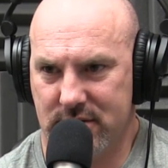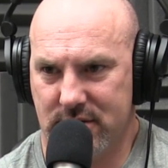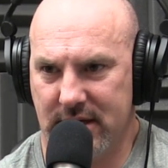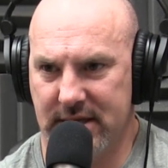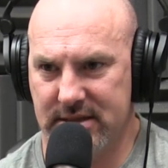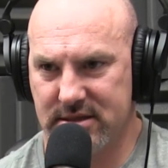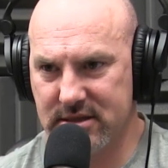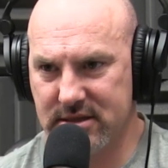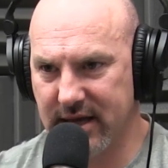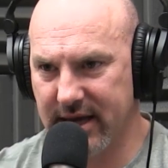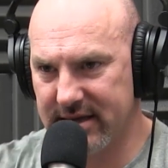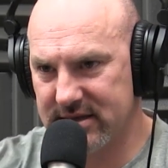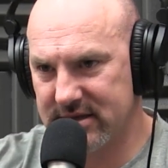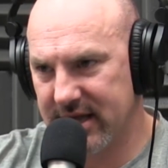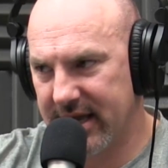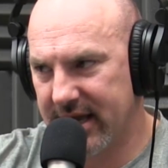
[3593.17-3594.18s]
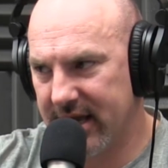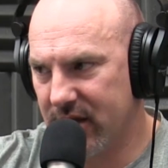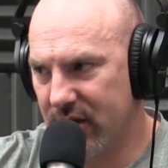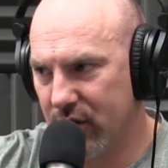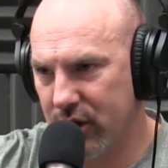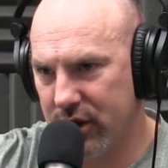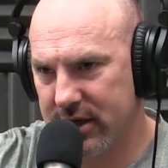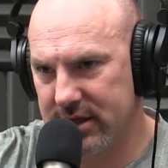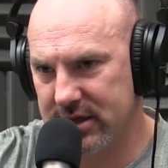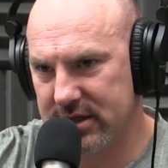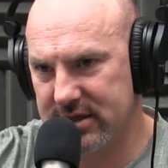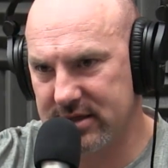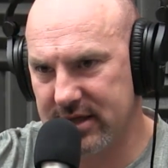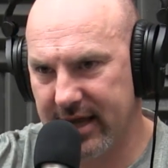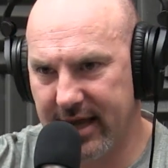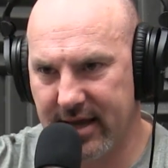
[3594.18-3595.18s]
It's like saying, look at
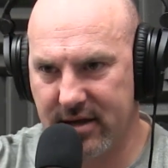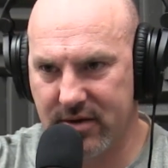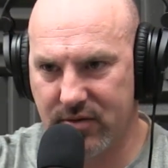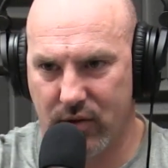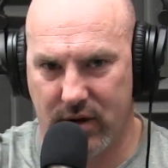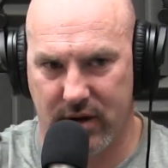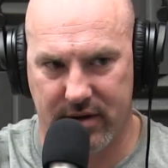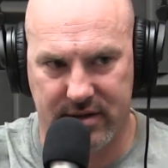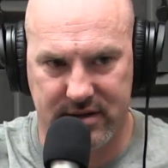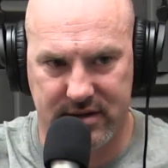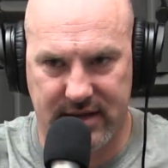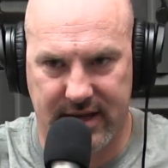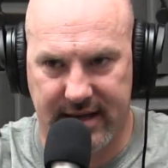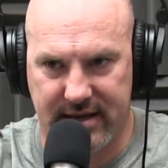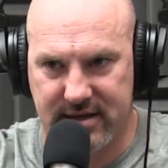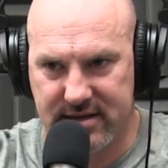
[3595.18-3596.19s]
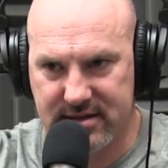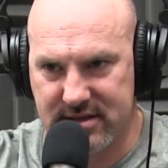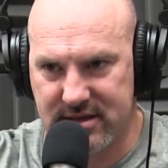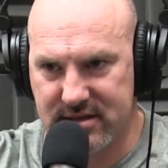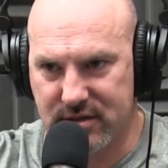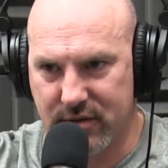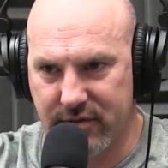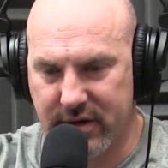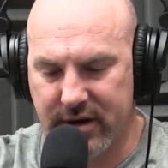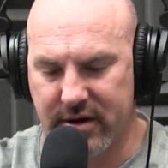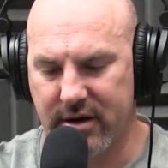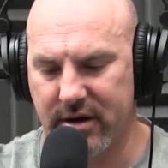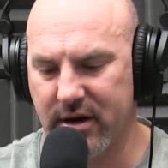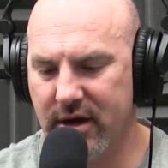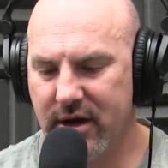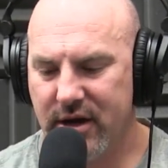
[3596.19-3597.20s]
this hand while this hand does this over here.
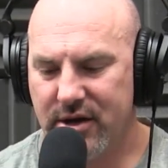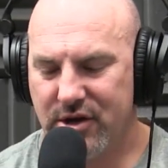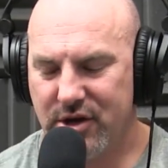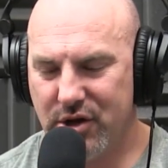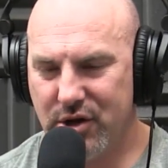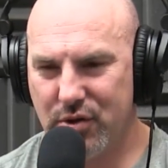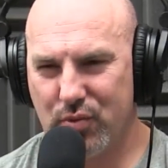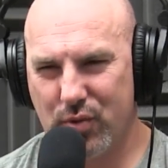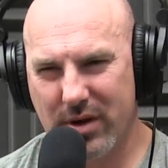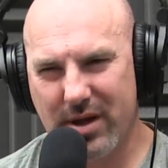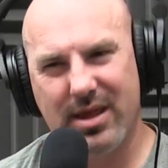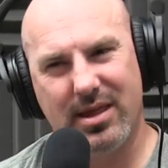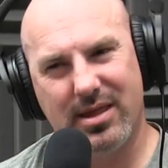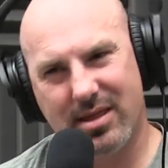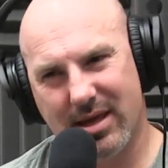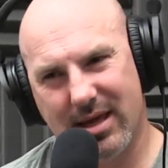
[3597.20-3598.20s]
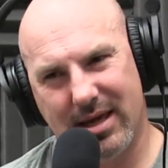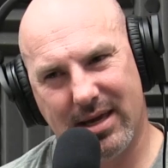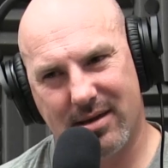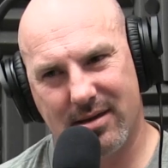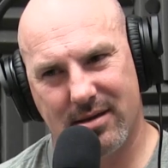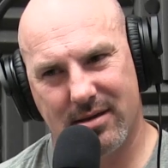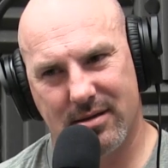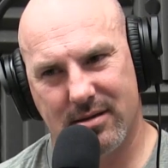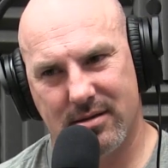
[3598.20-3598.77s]
Do you really think,